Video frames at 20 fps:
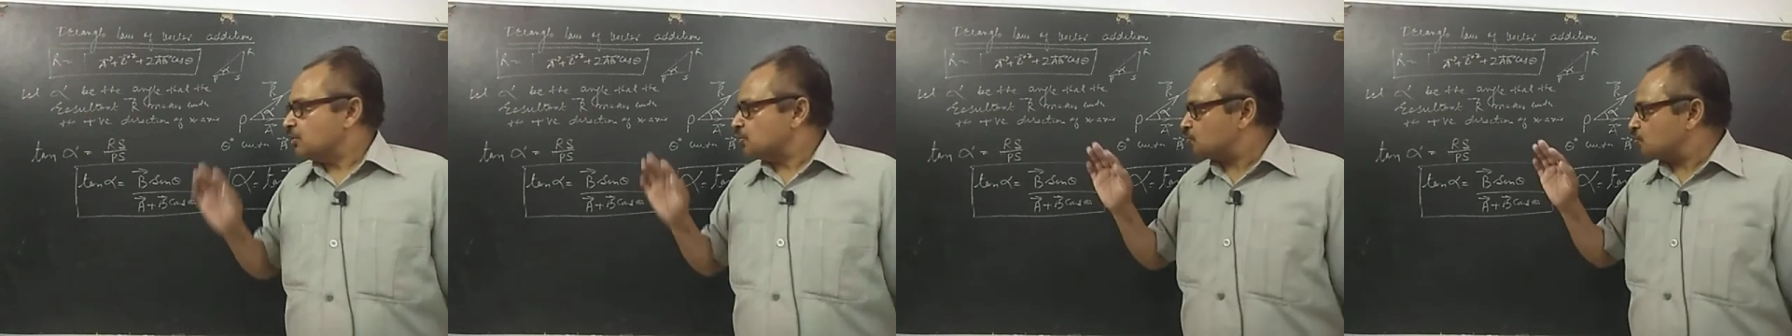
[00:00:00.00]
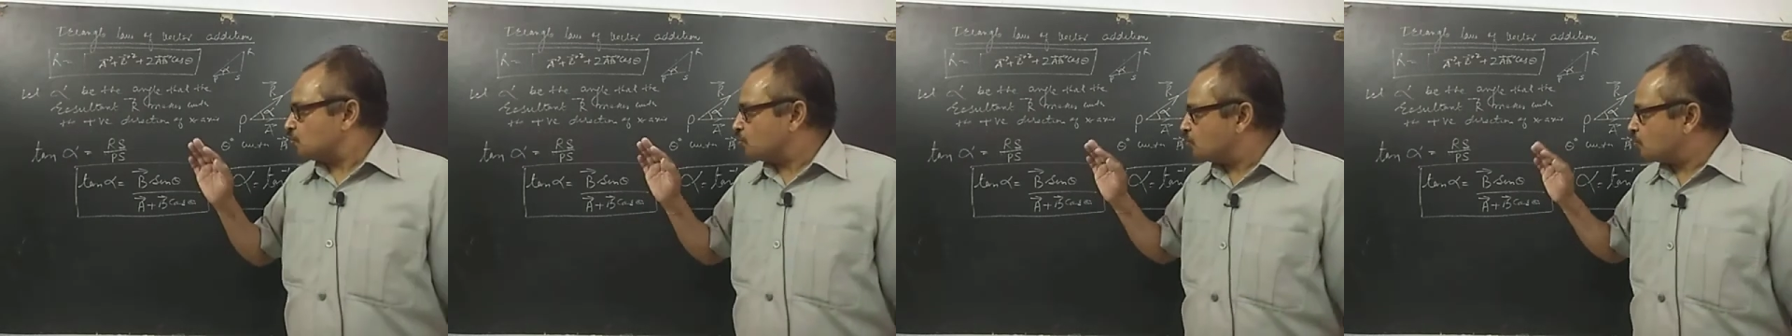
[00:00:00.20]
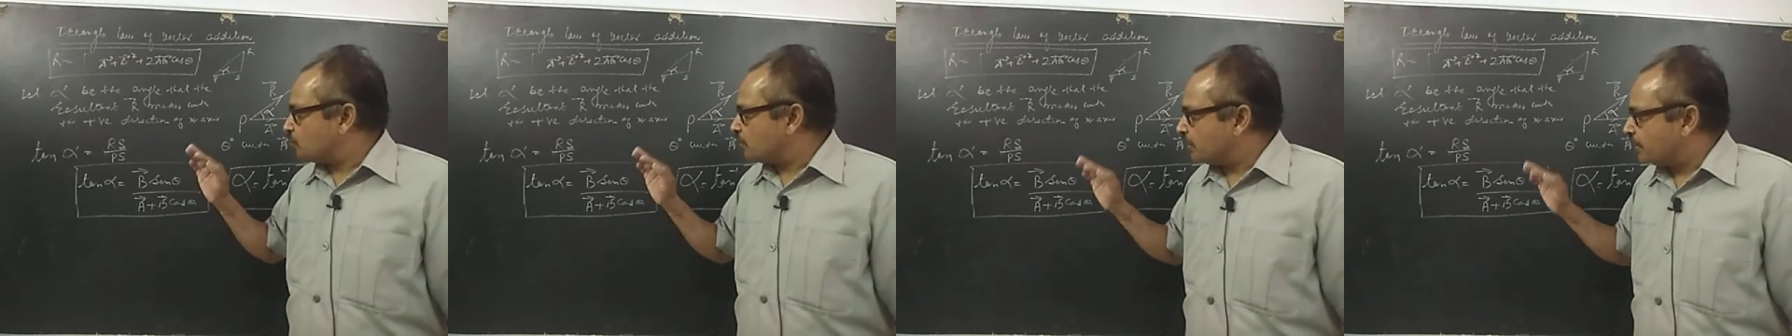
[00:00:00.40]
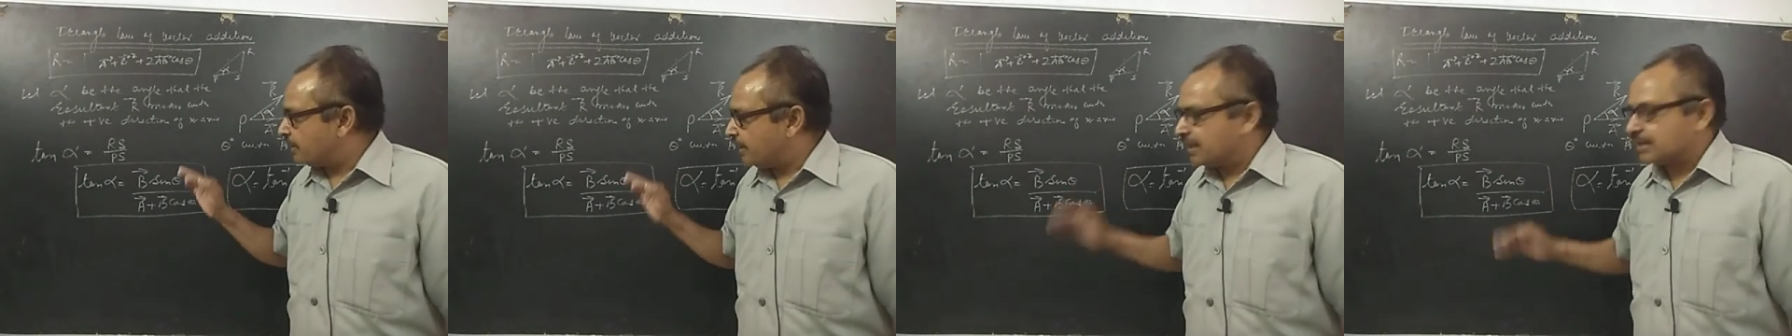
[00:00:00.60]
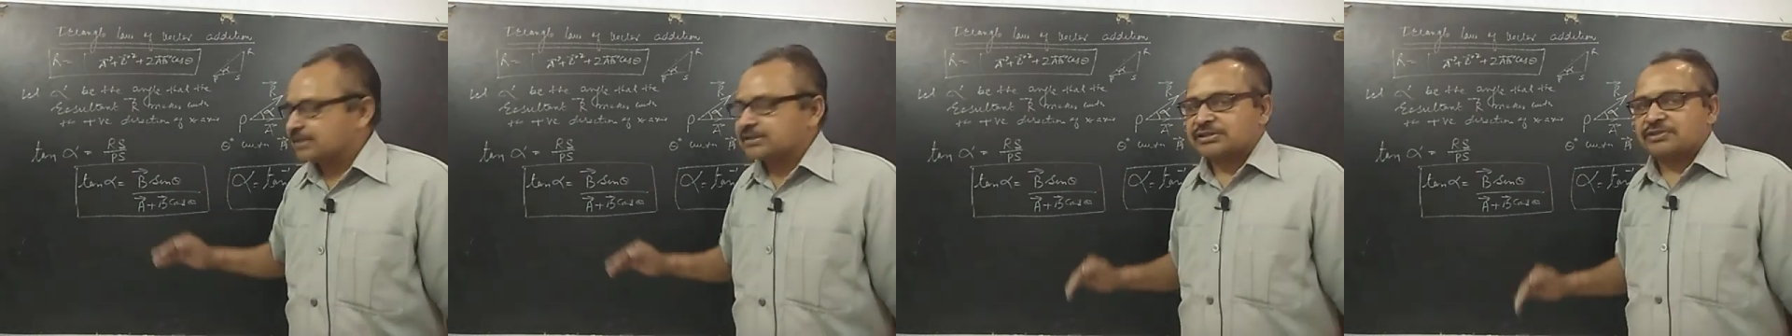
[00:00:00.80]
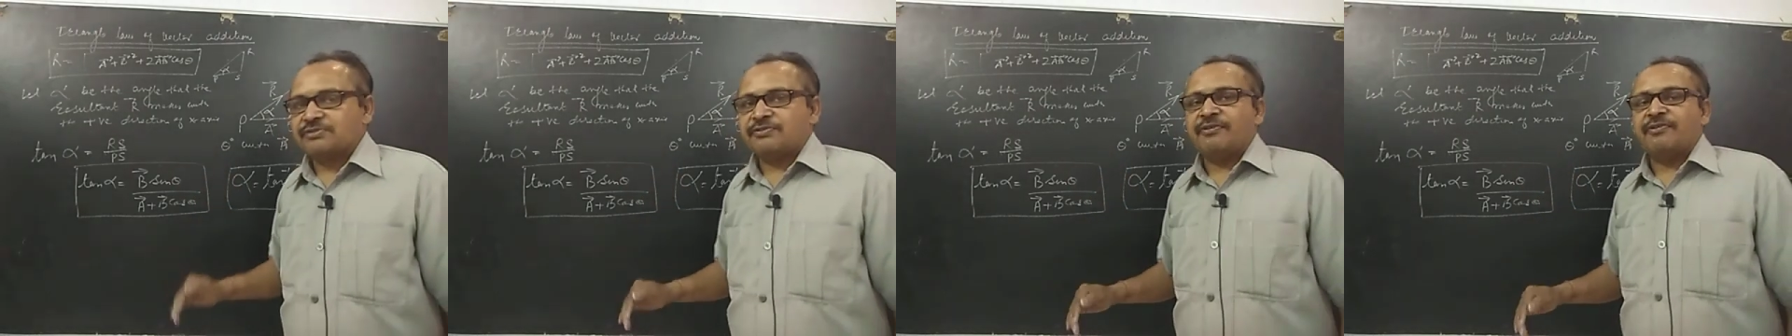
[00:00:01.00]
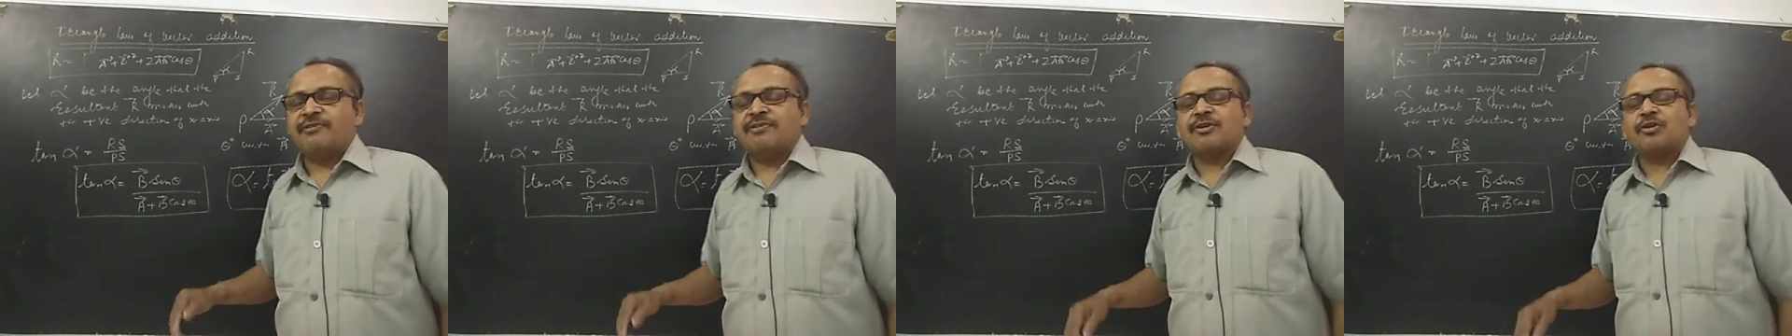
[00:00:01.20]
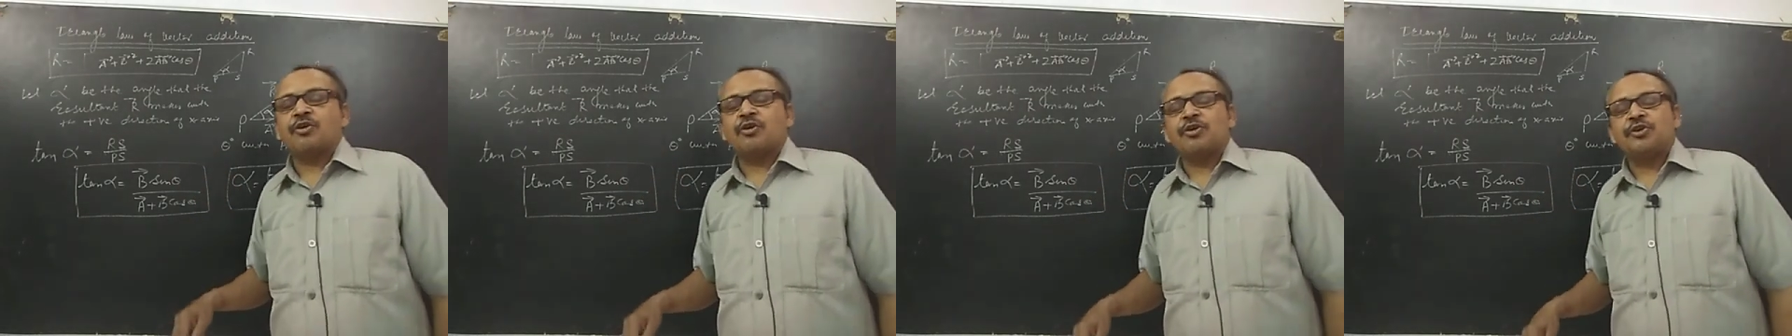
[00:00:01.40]
So next we
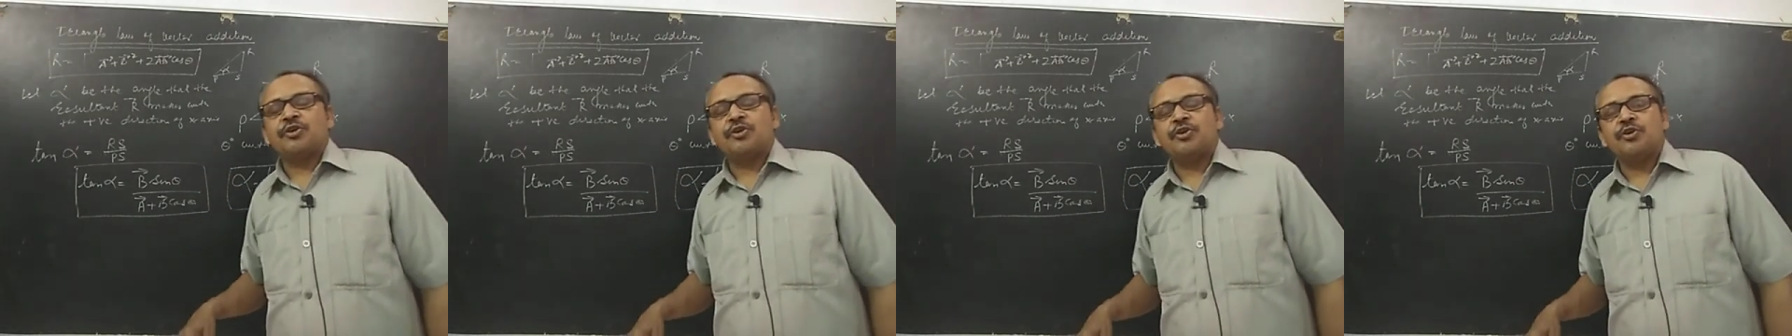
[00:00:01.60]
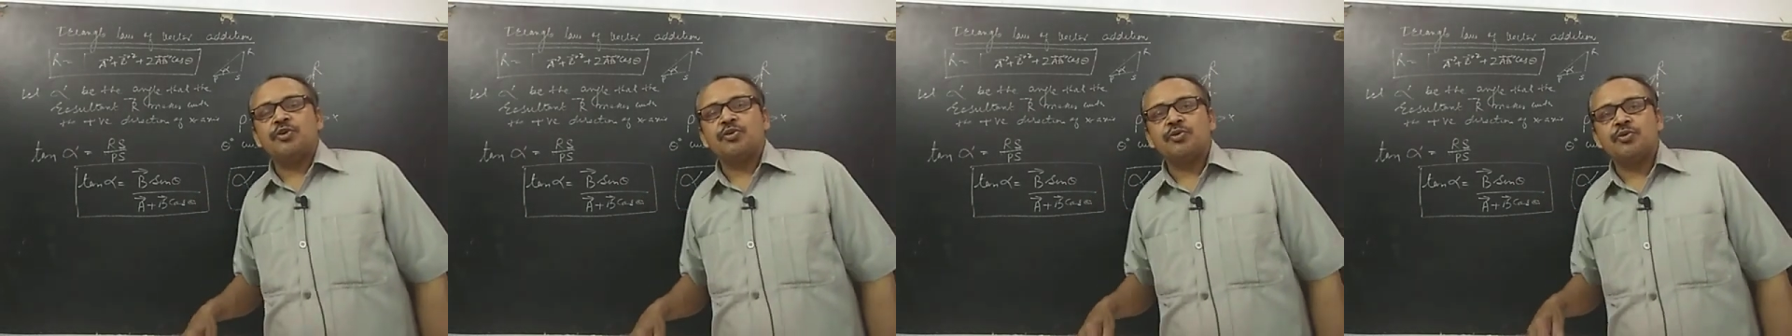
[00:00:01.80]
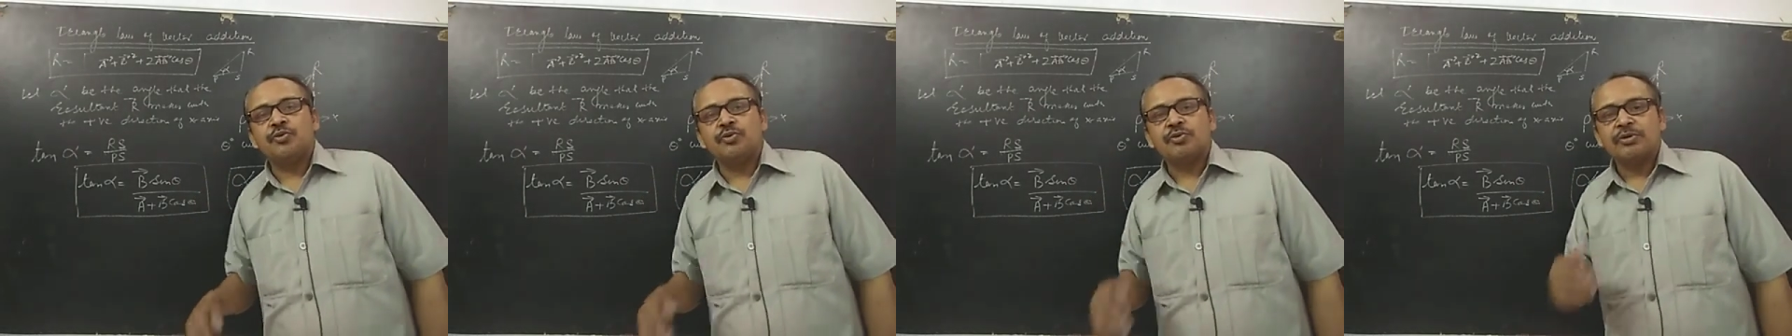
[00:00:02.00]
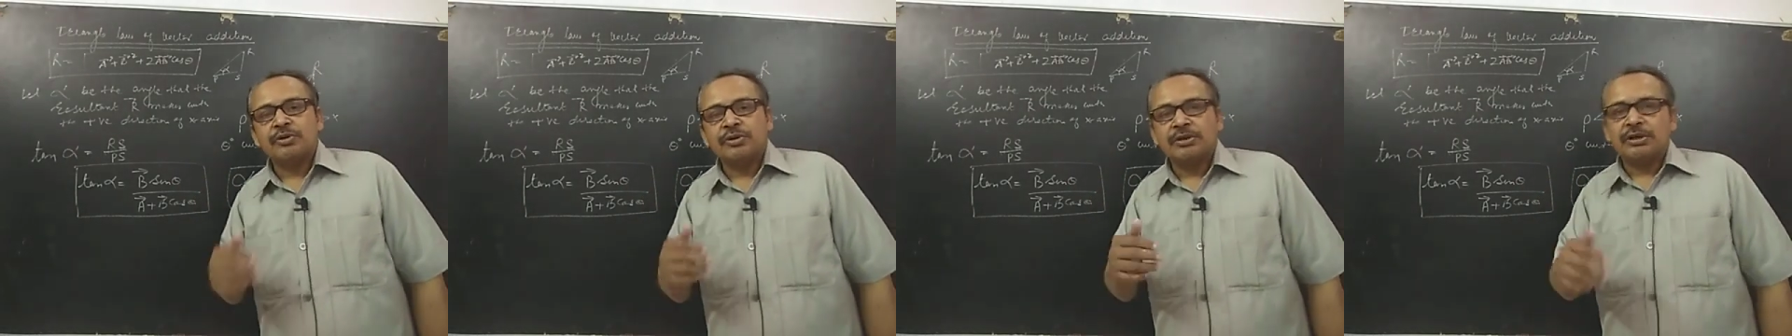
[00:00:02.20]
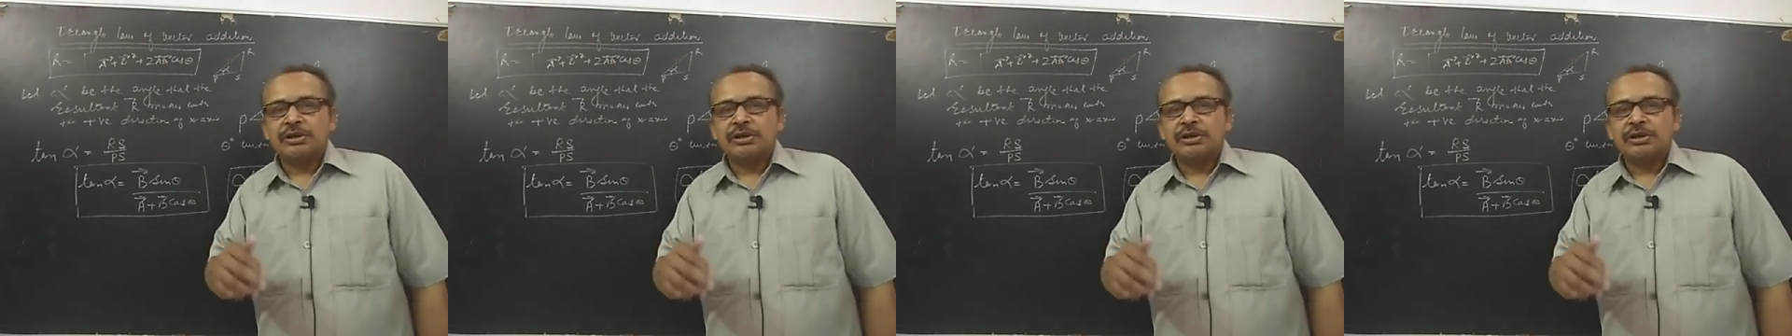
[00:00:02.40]
will continue